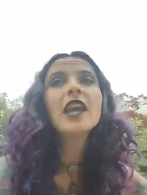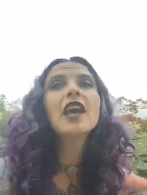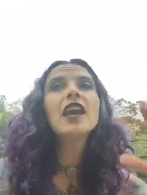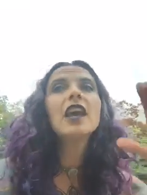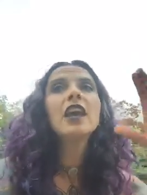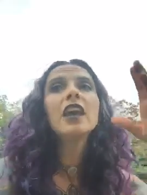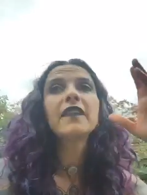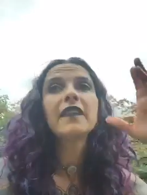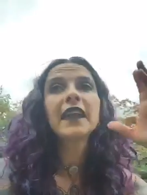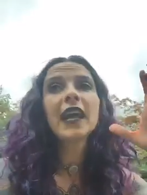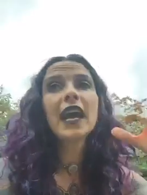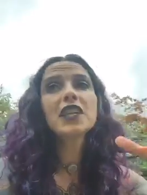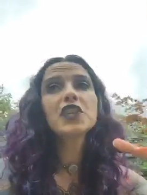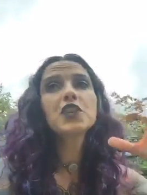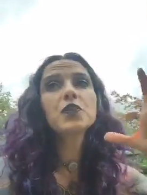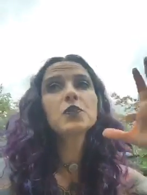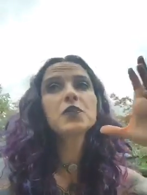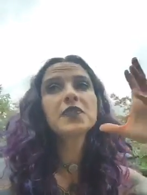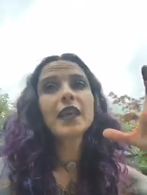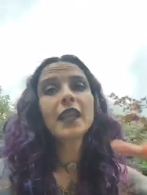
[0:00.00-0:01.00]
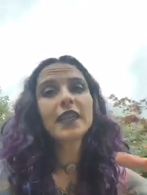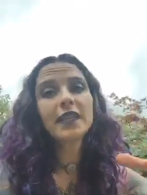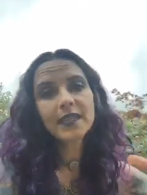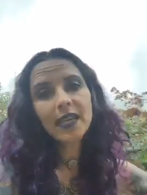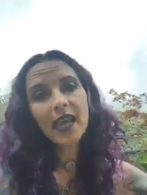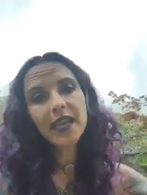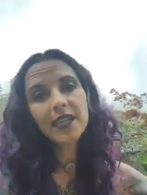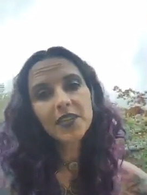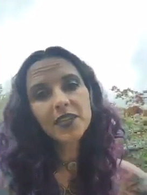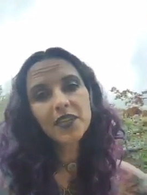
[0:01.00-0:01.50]
the actual
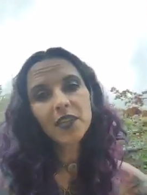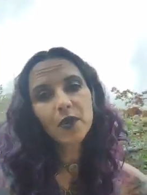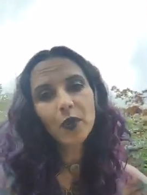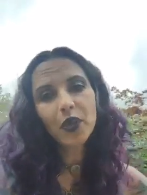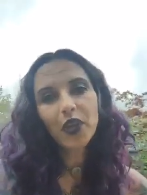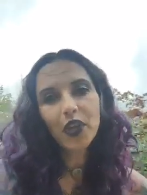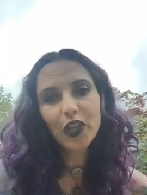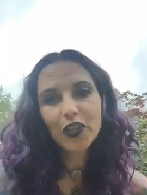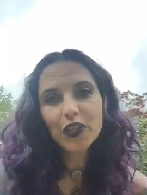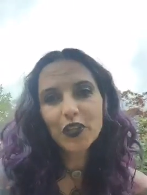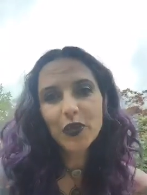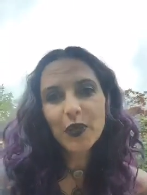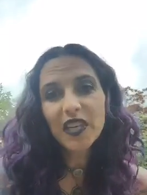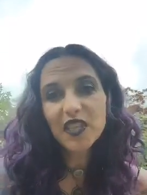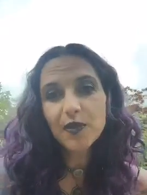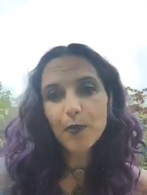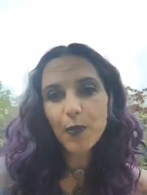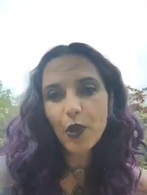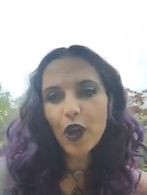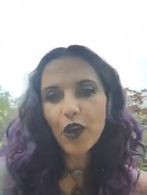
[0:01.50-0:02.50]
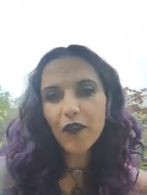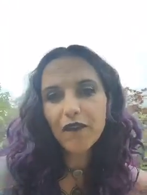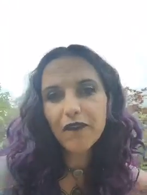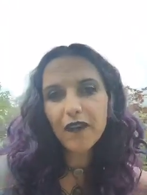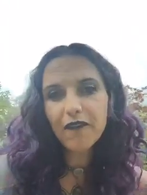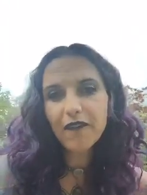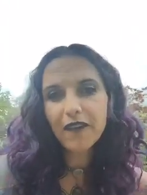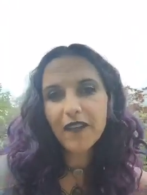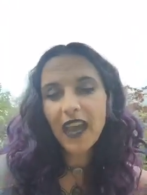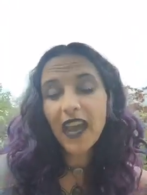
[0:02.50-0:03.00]
salutation that we're going to do is perfect
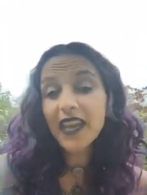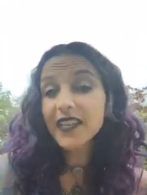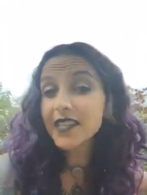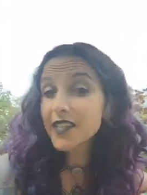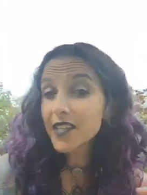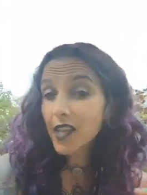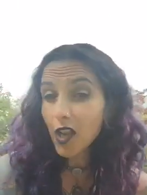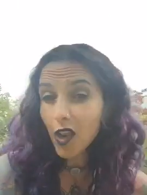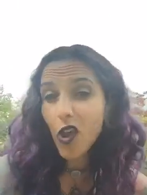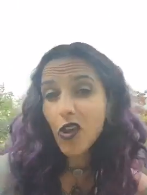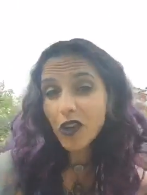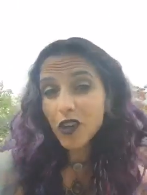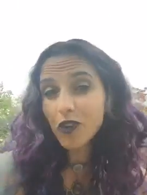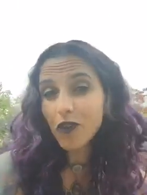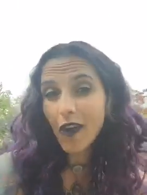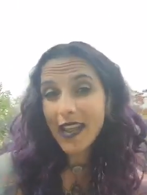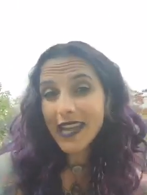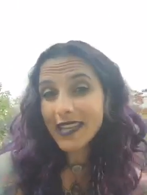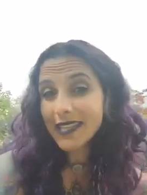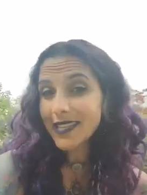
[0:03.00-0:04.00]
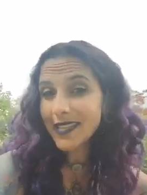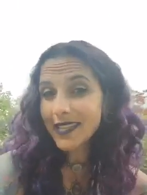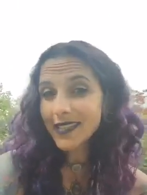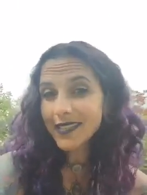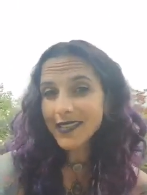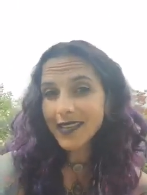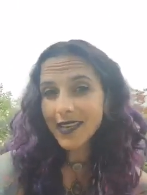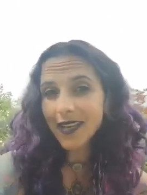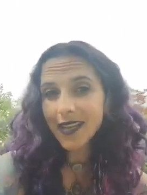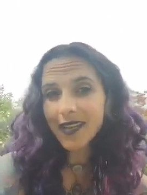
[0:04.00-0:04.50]
for that. There's a lot of
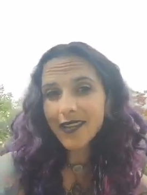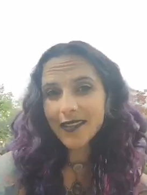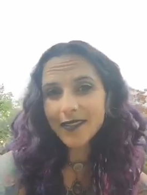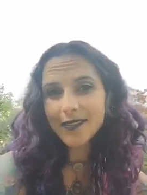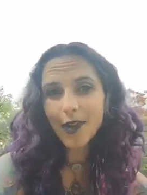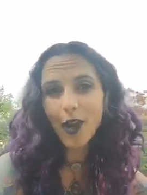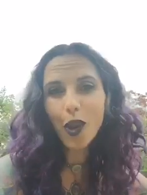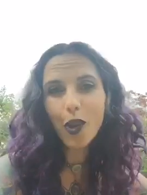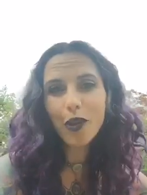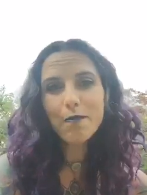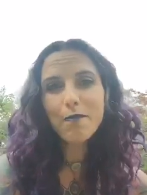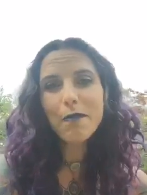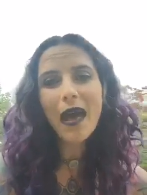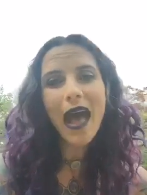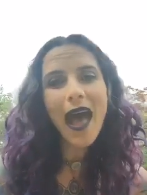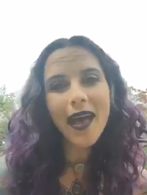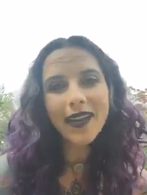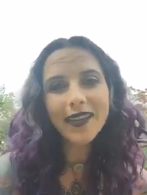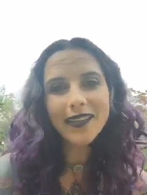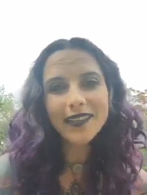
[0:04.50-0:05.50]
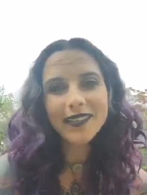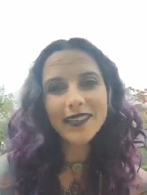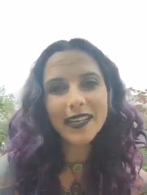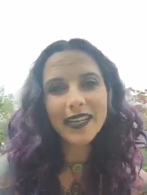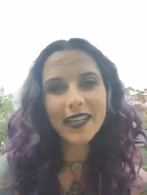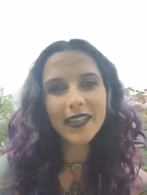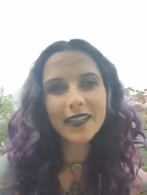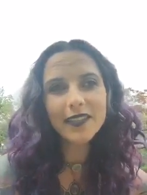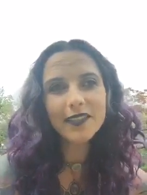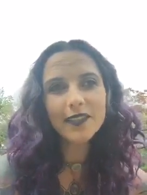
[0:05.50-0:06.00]
craziness in it, there's a lot of madness in
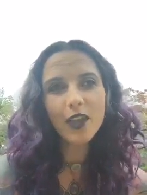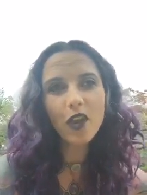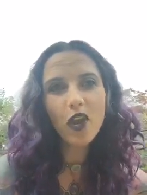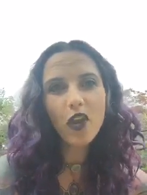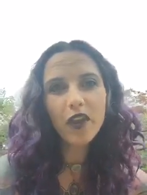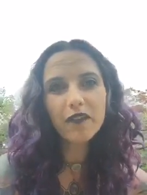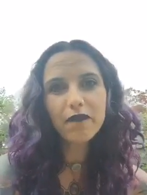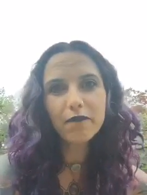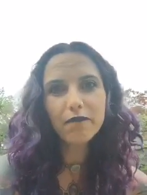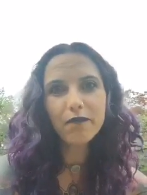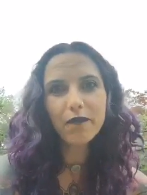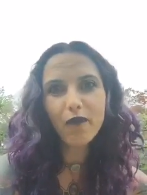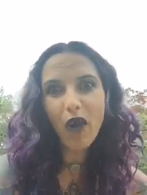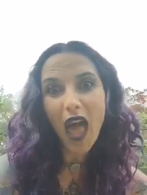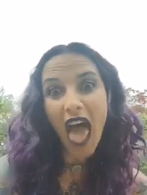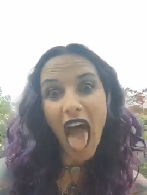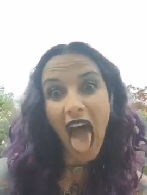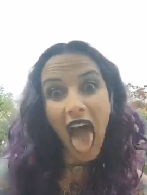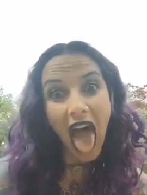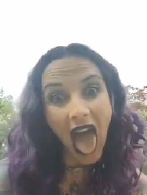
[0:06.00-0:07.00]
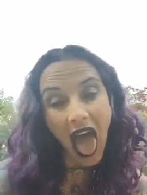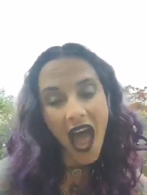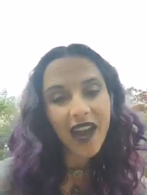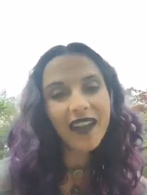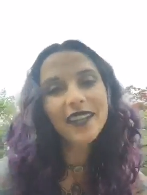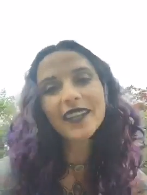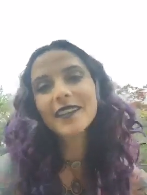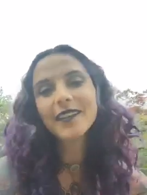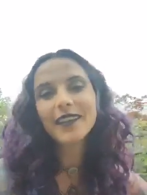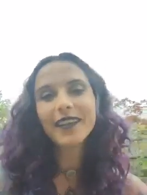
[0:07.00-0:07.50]
it, there's a lot of
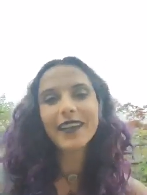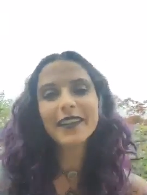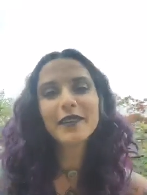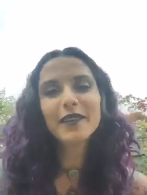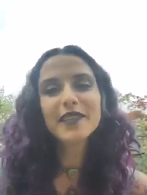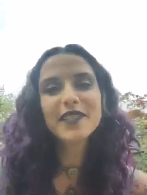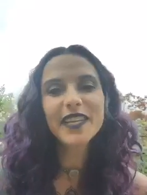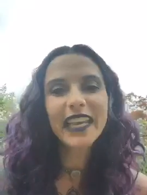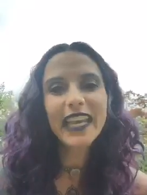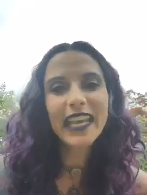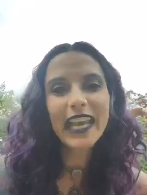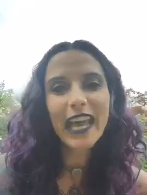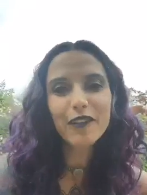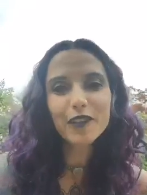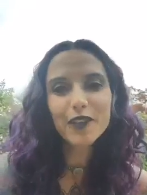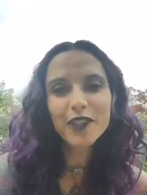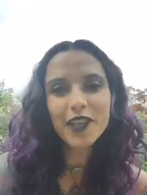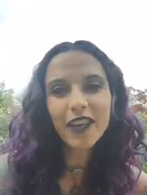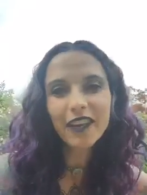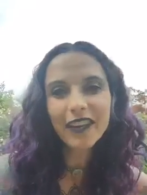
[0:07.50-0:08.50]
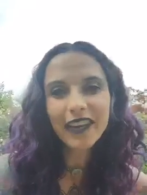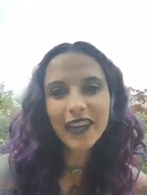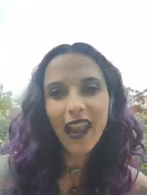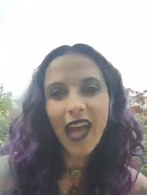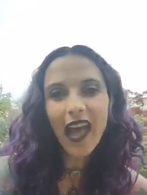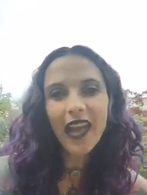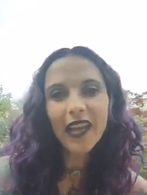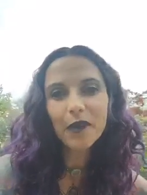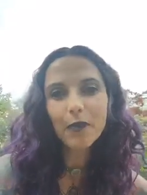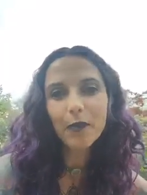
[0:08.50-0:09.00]
and sticking out the tongue and
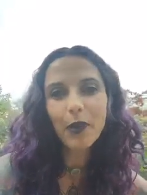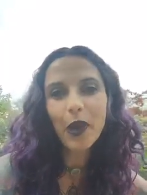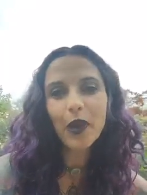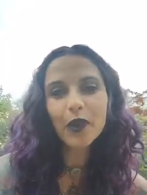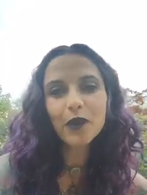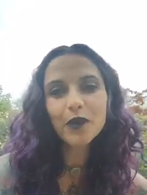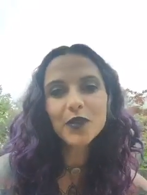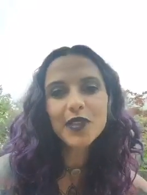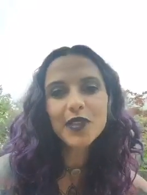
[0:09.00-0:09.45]
lion pose.